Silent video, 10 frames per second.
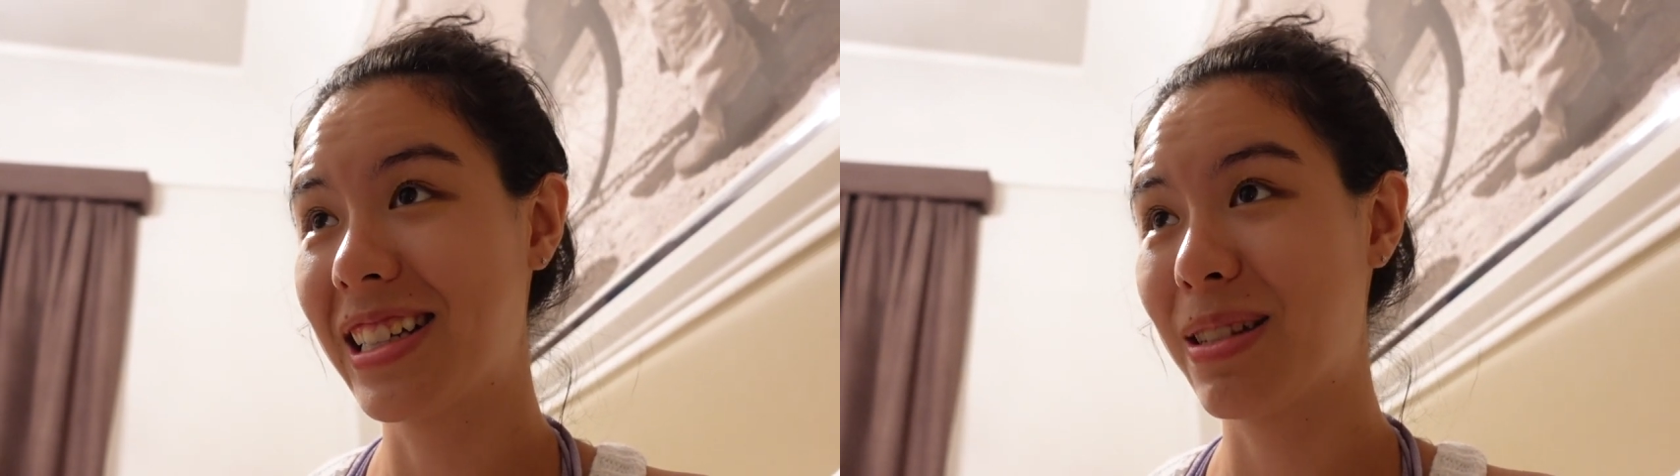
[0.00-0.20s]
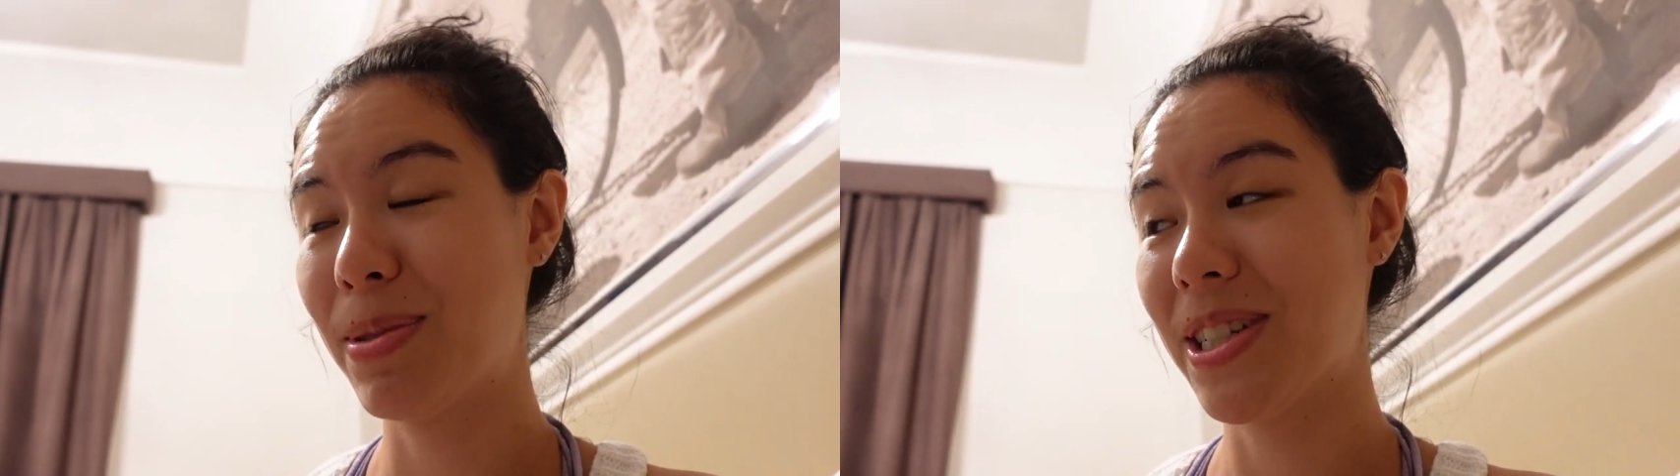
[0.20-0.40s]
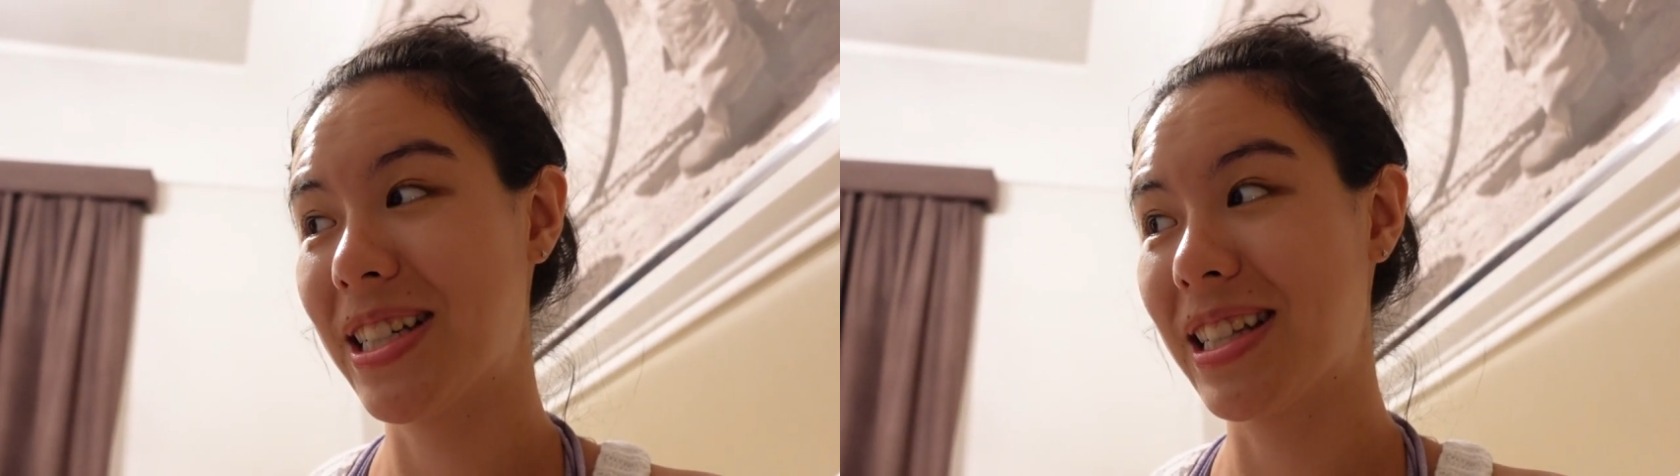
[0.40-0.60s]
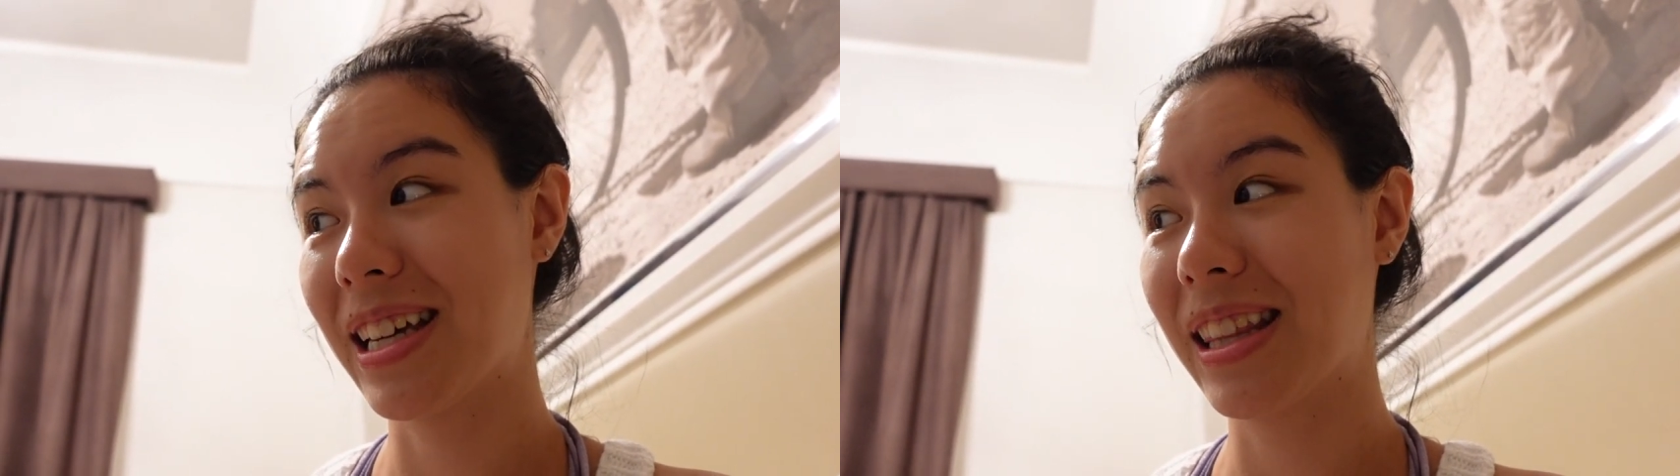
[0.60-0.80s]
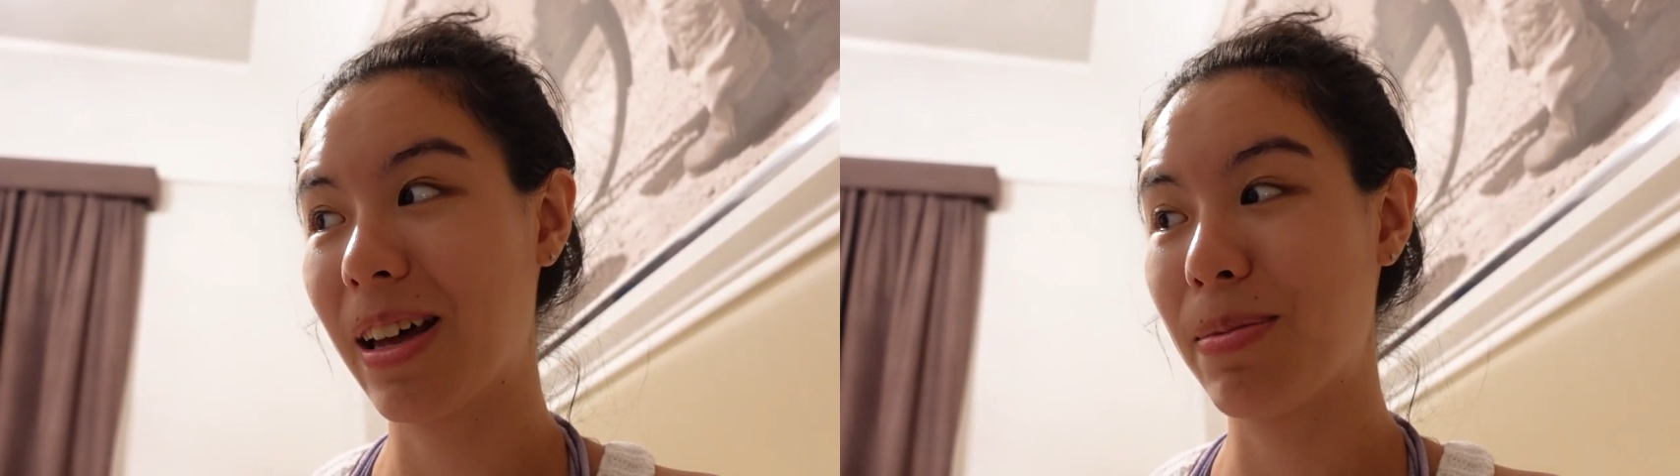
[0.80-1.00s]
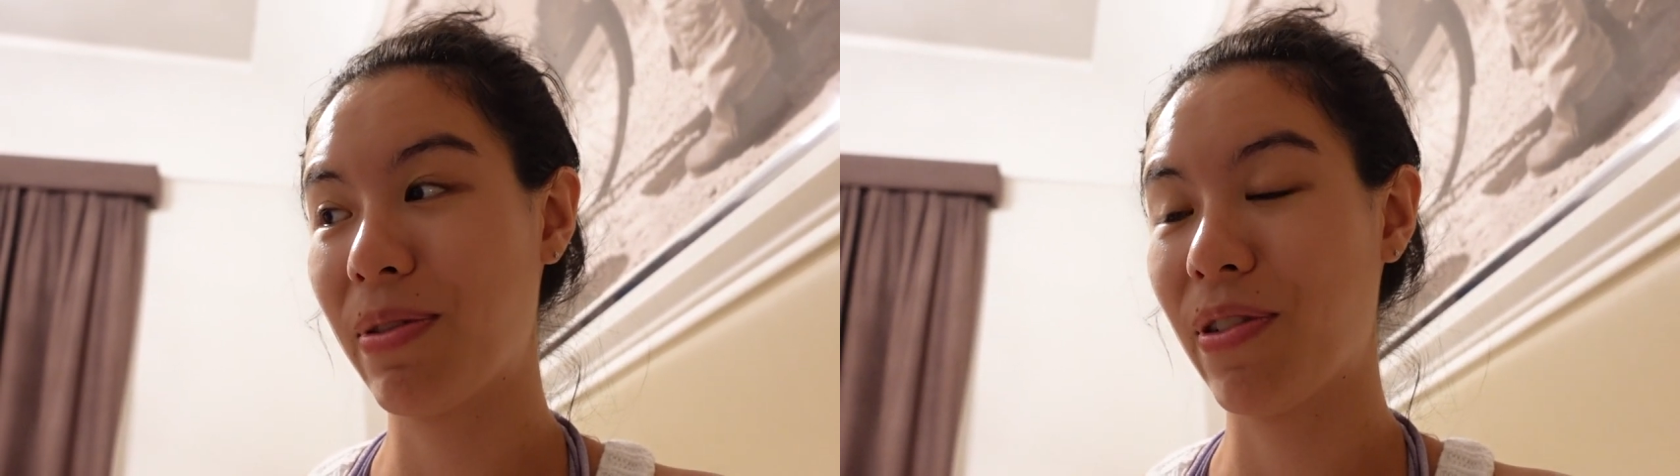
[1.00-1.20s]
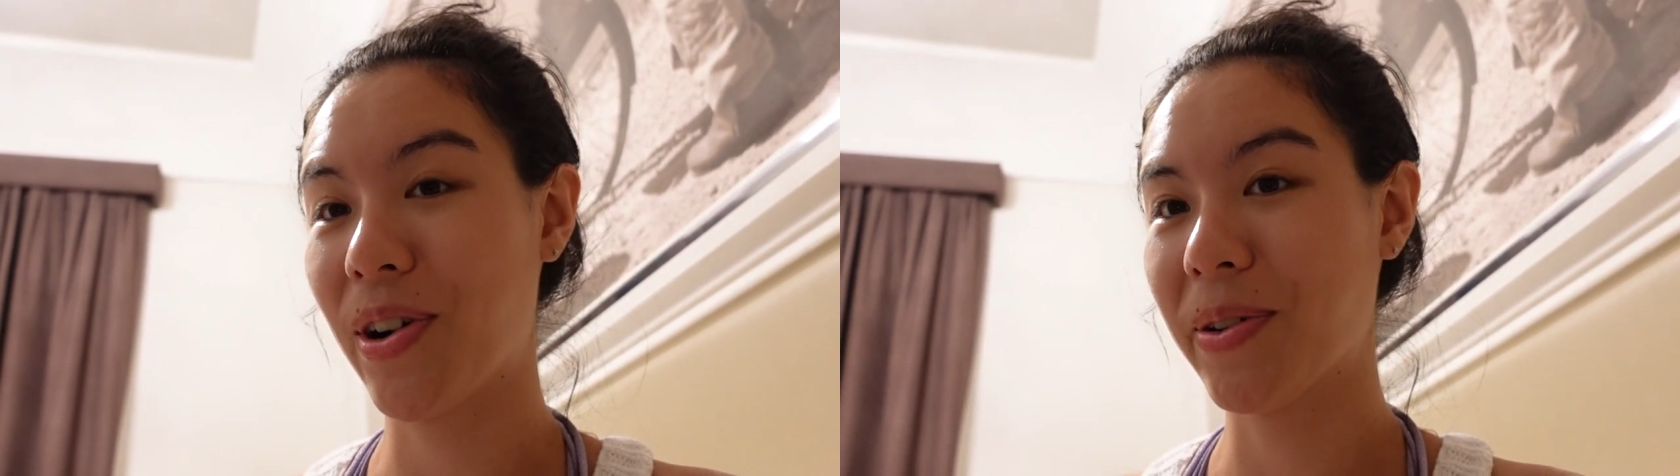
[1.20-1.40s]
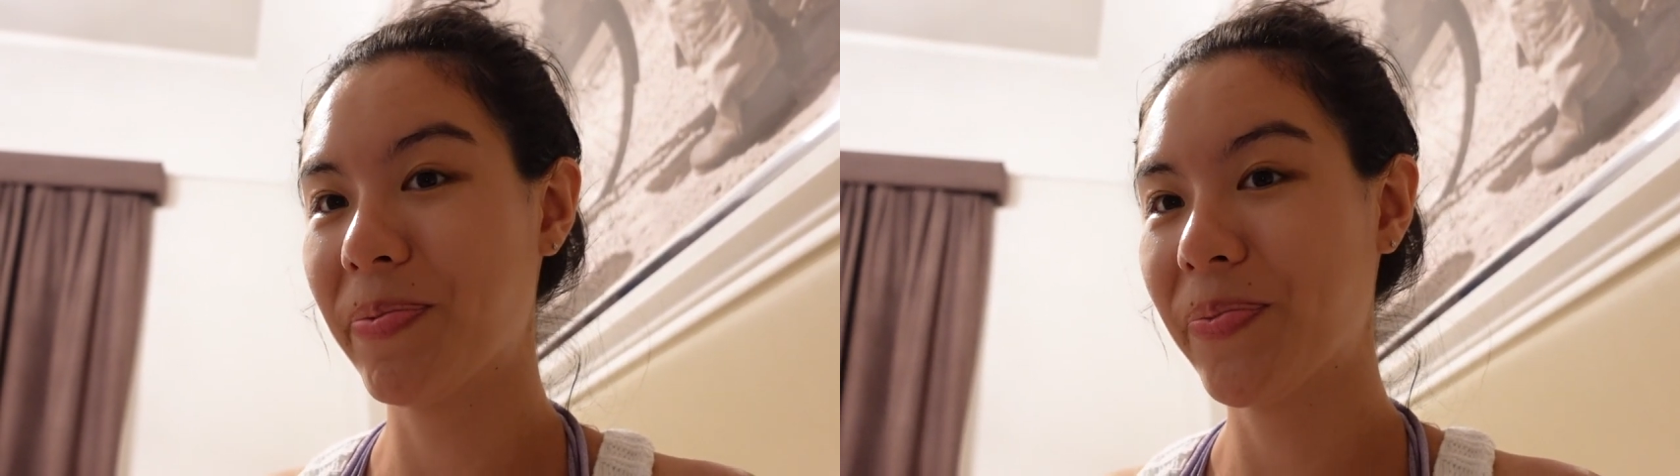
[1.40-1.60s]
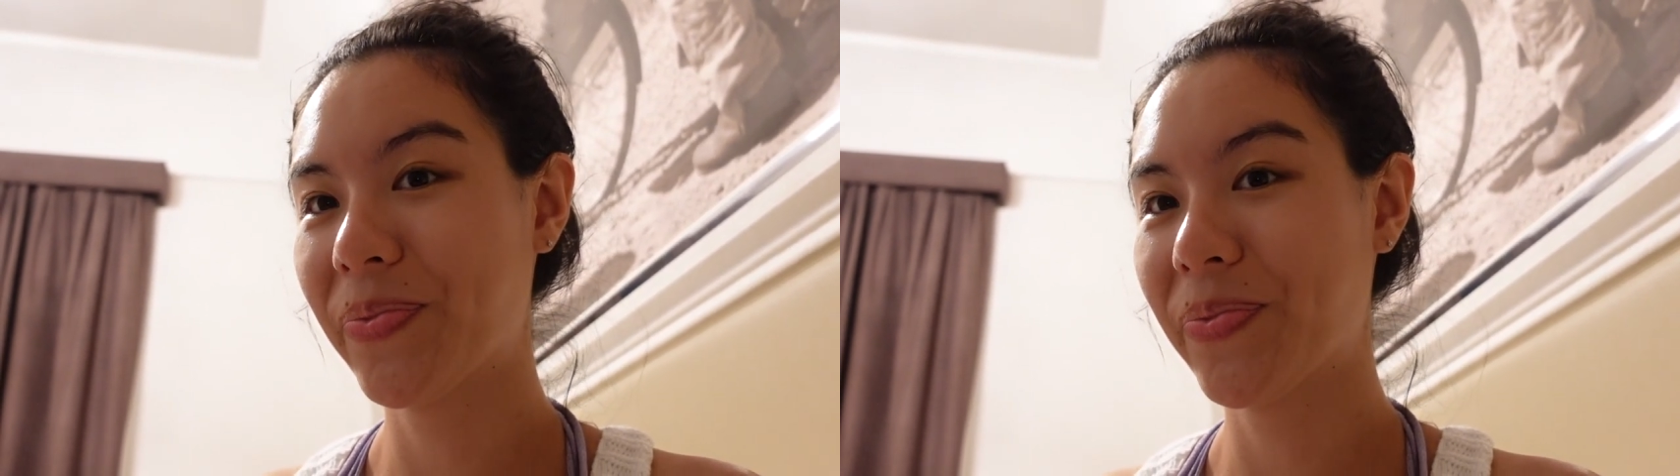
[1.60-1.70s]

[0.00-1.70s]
experience like that before.